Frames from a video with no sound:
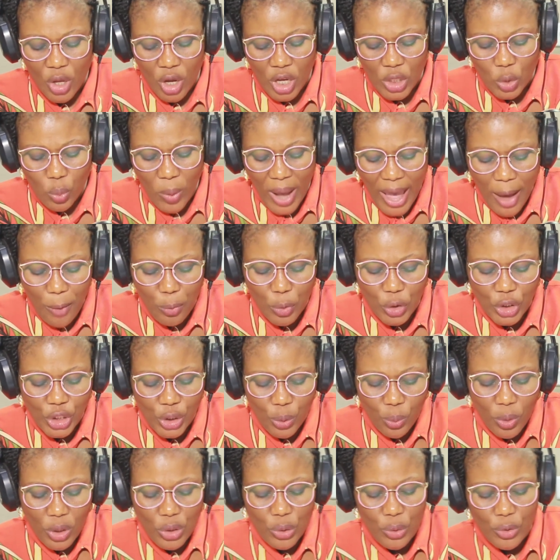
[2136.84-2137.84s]
Because why would
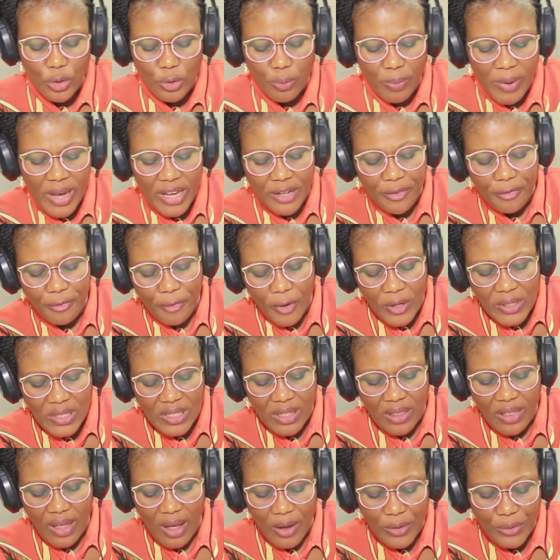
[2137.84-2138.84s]
you want to spend
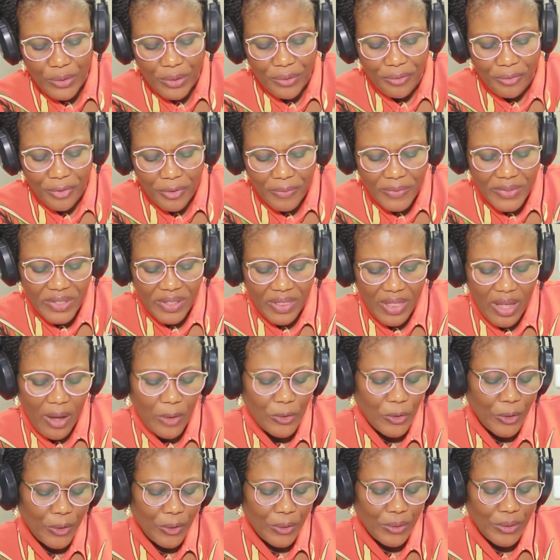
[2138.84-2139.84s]
40,000,
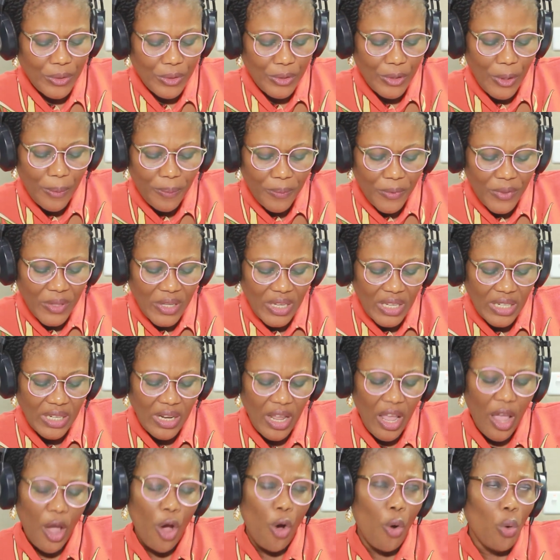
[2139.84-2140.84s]
50,000 on
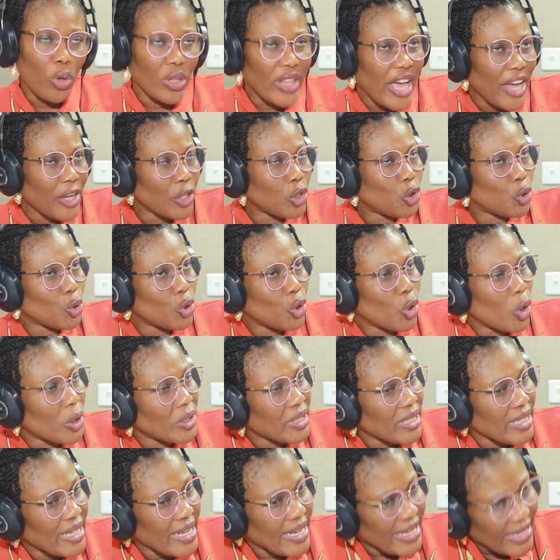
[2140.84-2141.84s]
something that you do
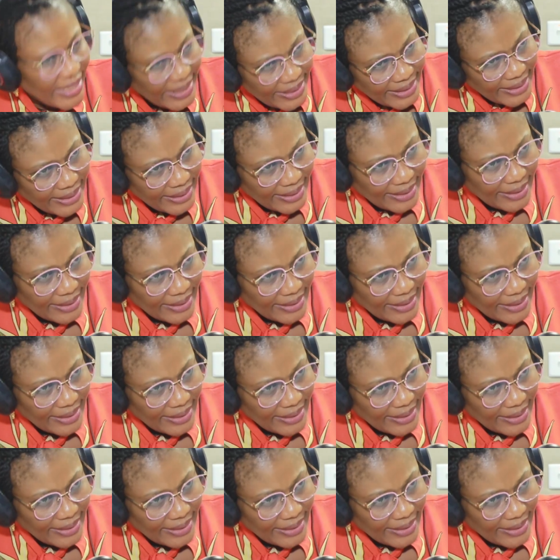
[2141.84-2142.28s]
not need?